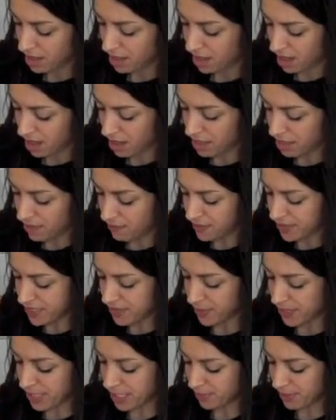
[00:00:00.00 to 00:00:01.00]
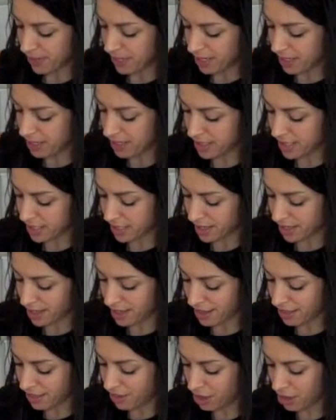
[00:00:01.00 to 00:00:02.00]
I love this recipe, and
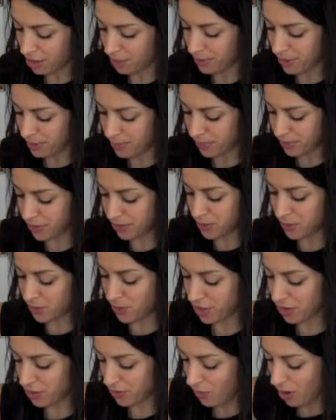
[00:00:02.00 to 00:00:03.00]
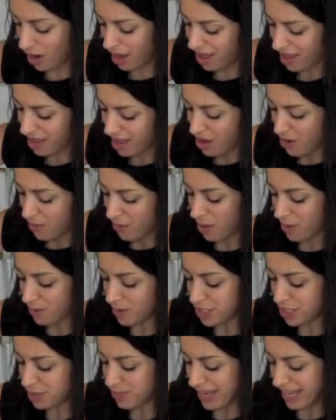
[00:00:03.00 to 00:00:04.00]
a lot of people, wonder why
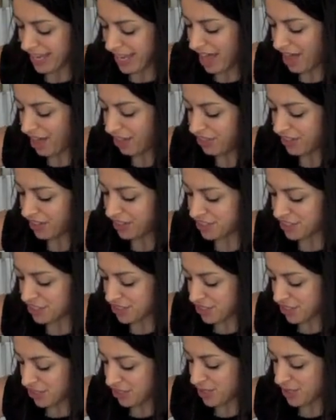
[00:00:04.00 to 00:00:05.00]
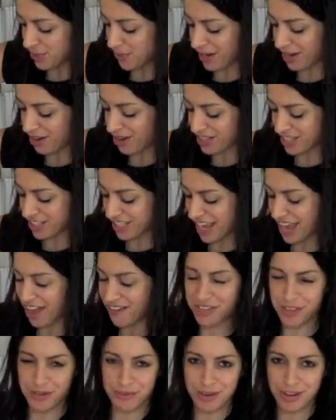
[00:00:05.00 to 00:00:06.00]
would you make healthy desserts? Why not just have
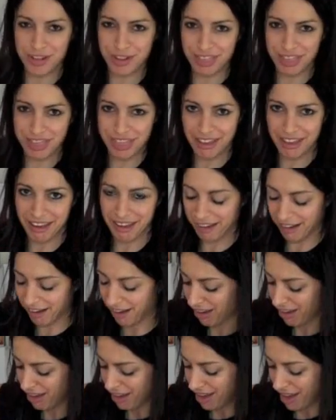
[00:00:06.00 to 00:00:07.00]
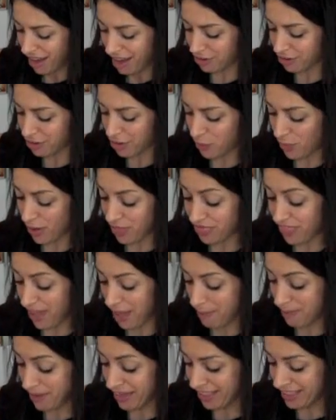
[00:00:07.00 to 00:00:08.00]
the real thing? I don't know what
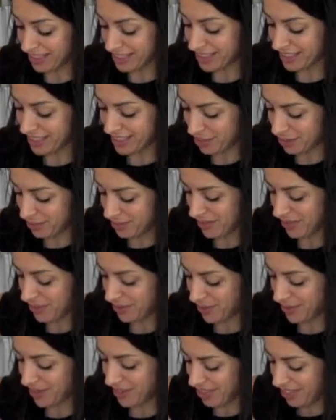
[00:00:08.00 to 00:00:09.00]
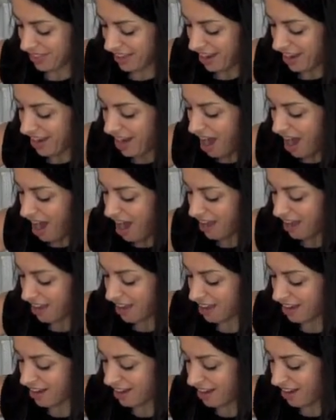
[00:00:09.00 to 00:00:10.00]
that means in terms of the real thing.
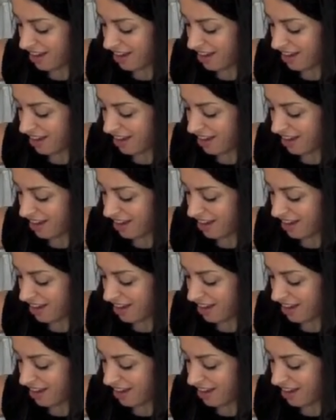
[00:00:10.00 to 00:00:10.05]
I